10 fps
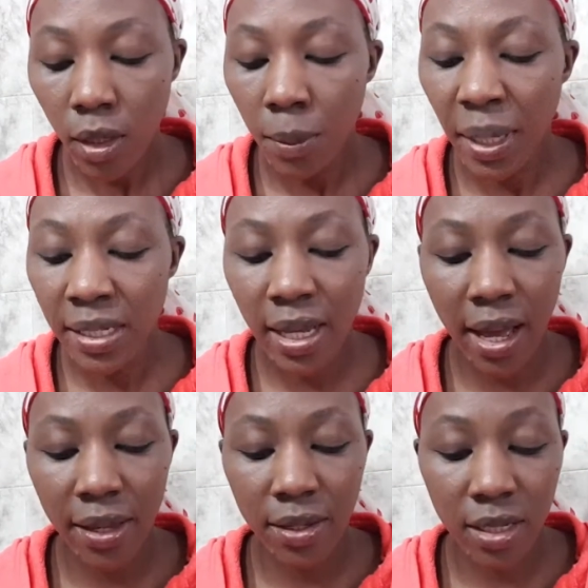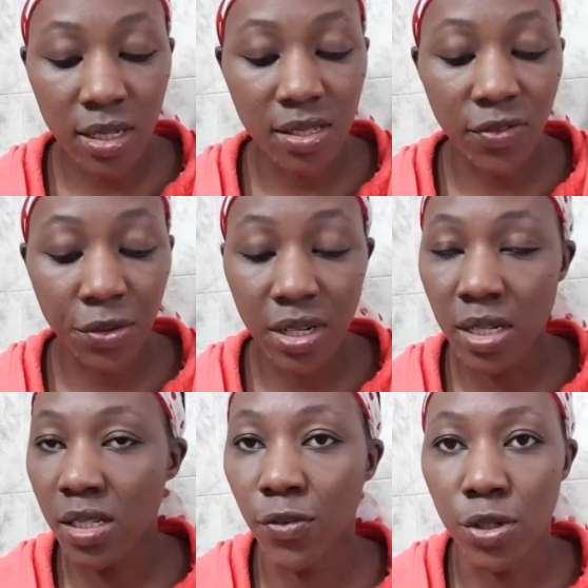But yeah, it is
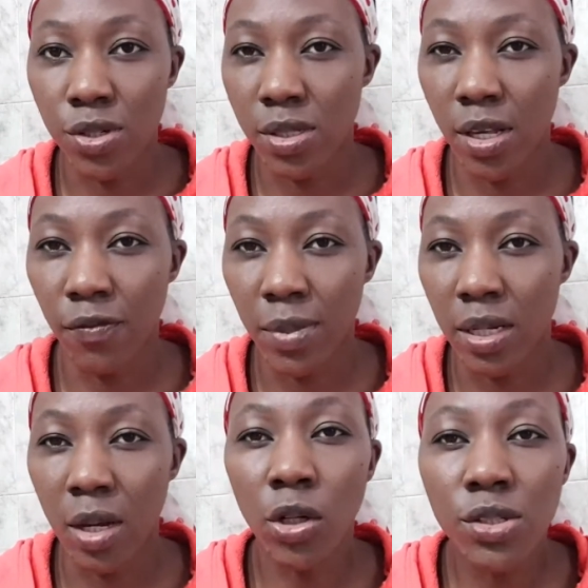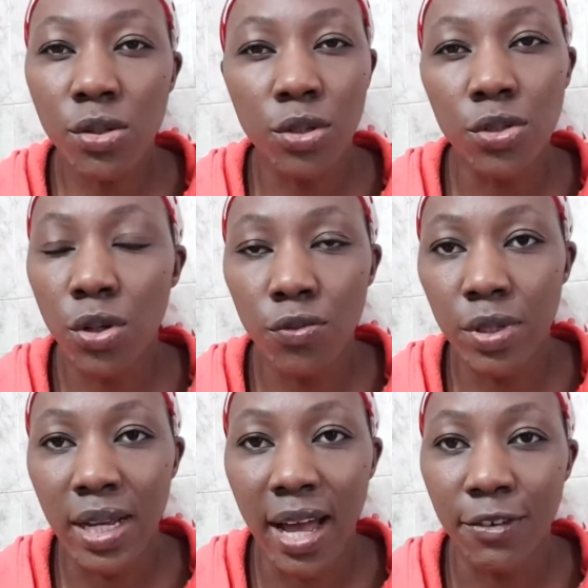very easy for you to save money. Also, you don't
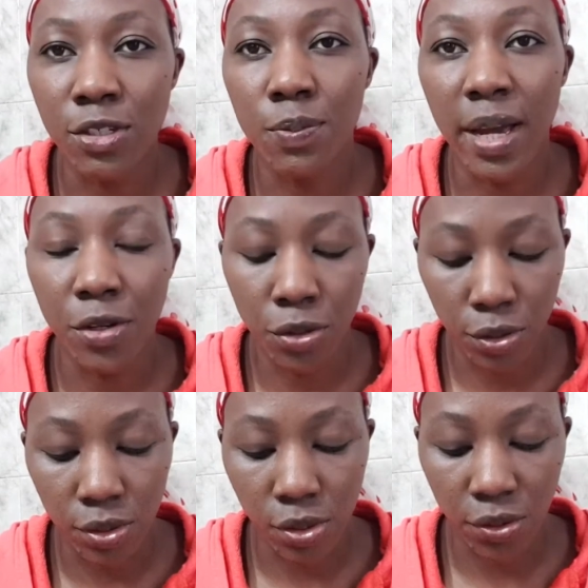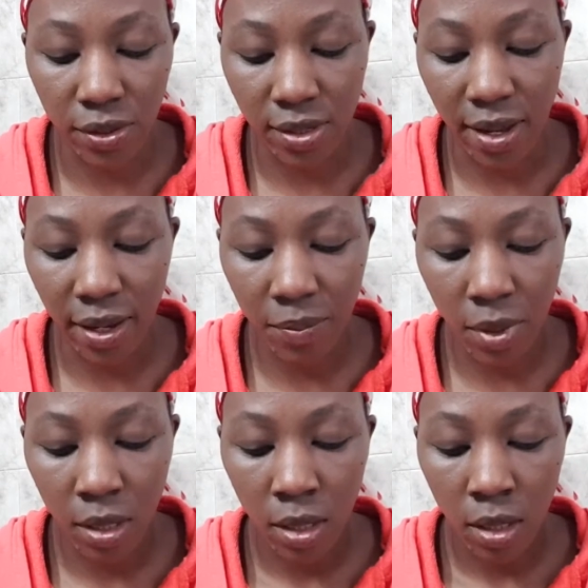really have to buy new clothes all the time.